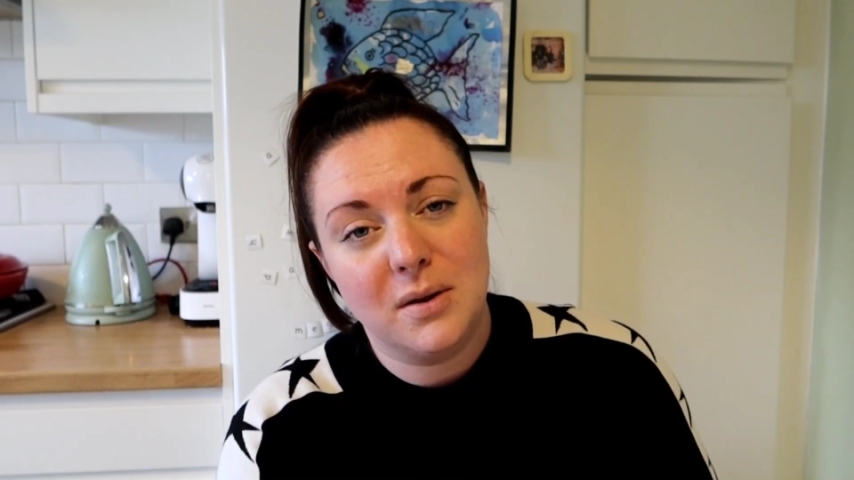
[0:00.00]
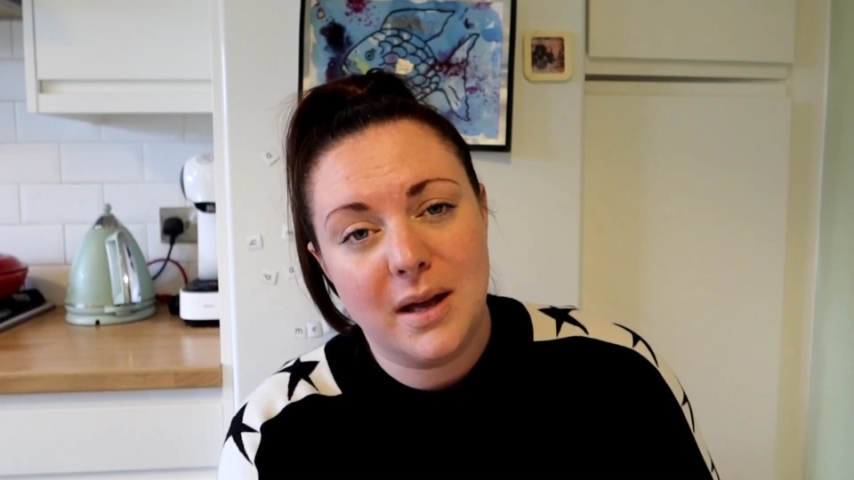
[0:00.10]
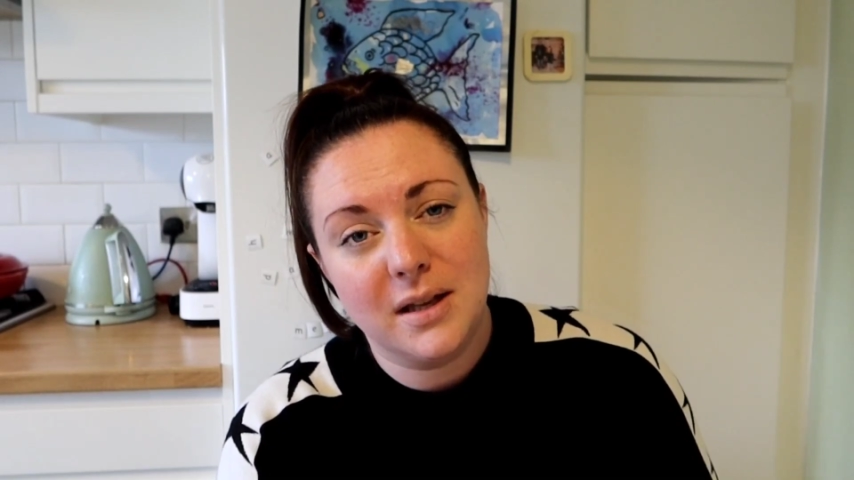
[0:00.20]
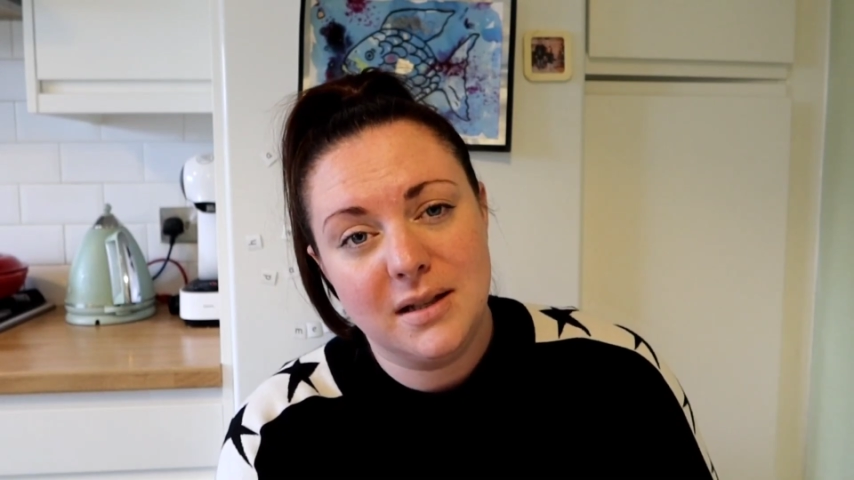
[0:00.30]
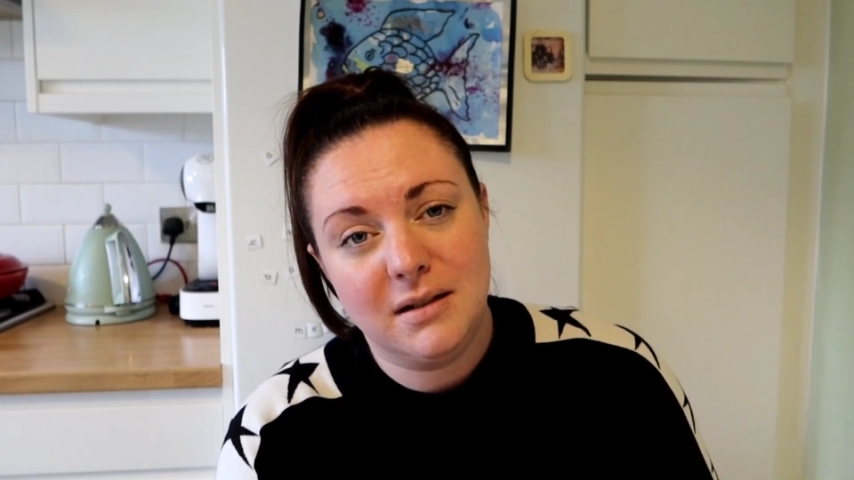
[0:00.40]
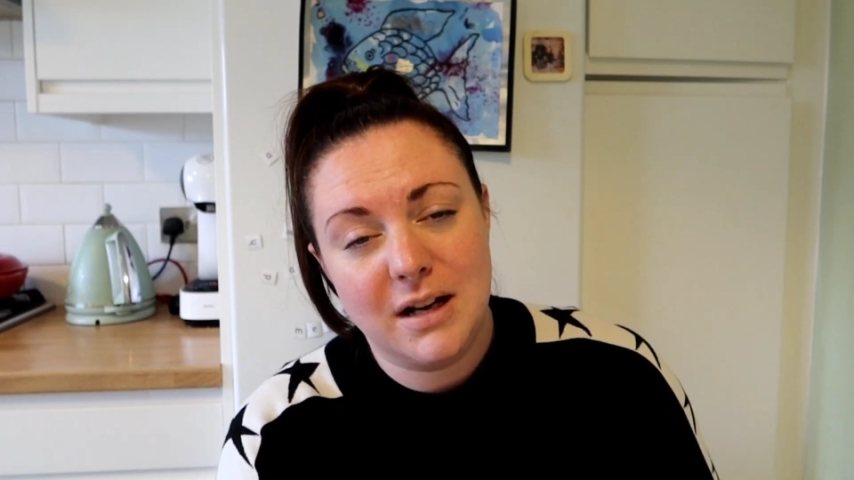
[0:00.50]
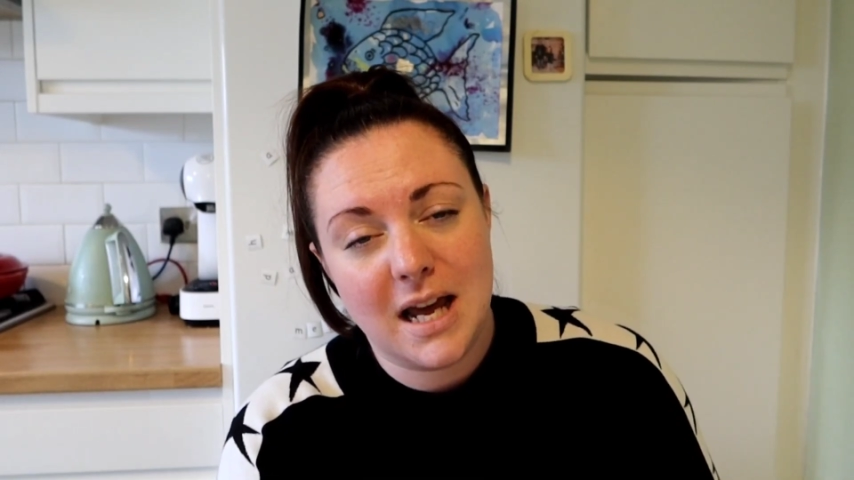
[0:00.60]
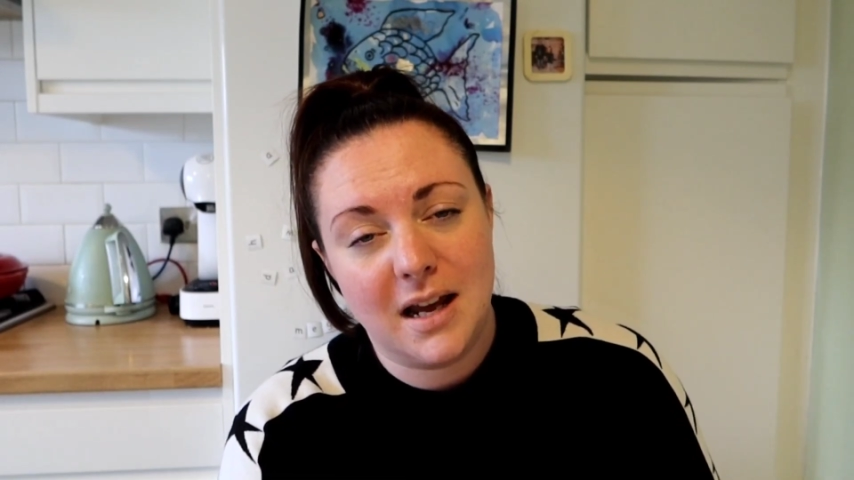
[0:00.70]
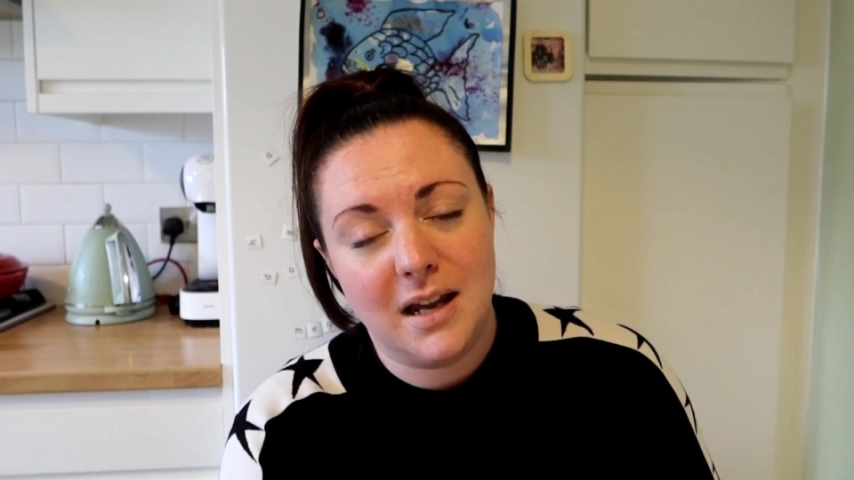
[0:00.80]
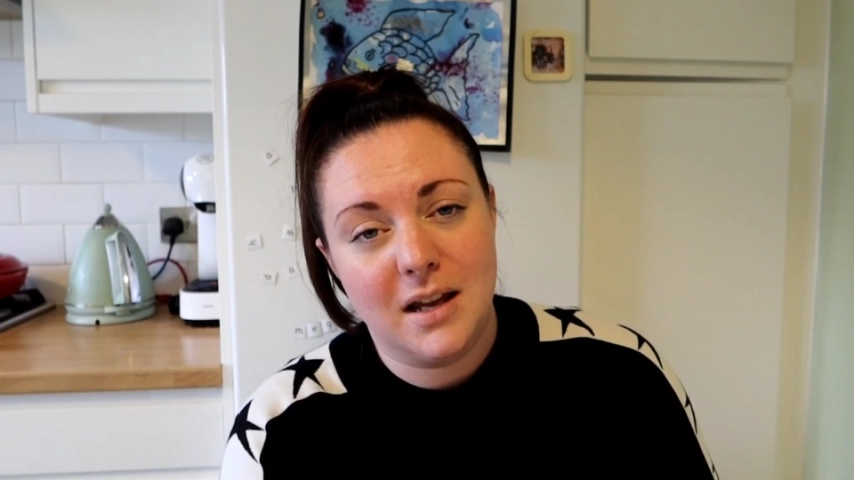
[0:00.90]
So Alistair and
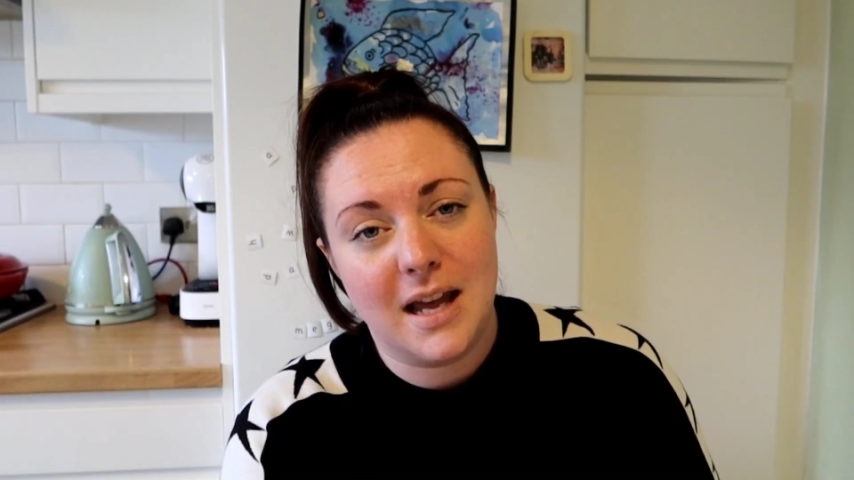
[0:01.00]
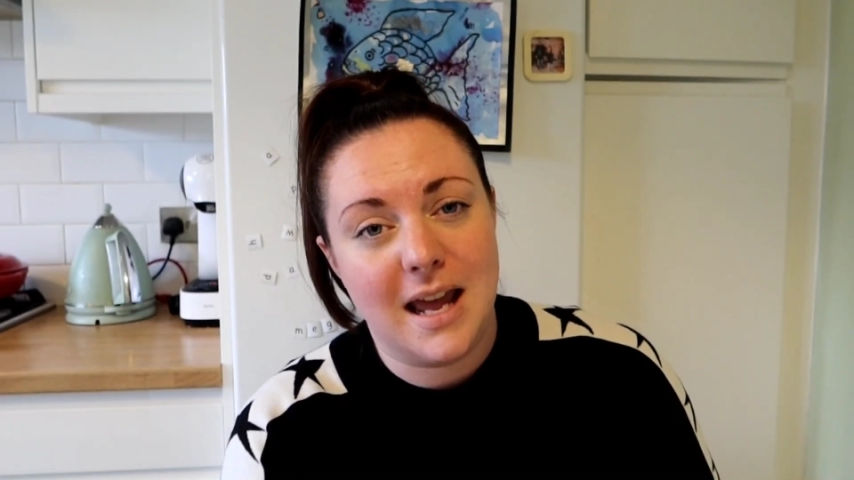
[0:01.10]
I